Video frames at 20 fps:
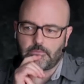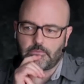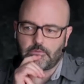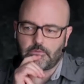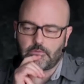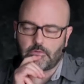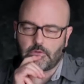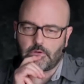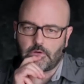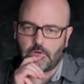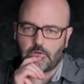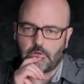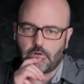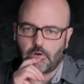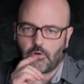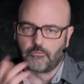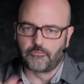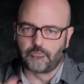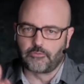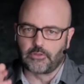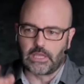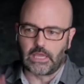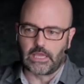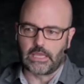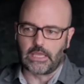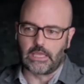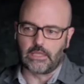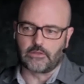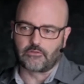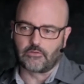So hopefully I
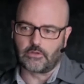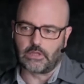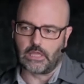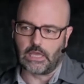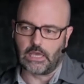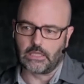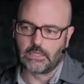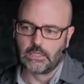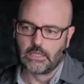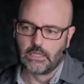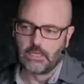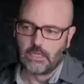answered that.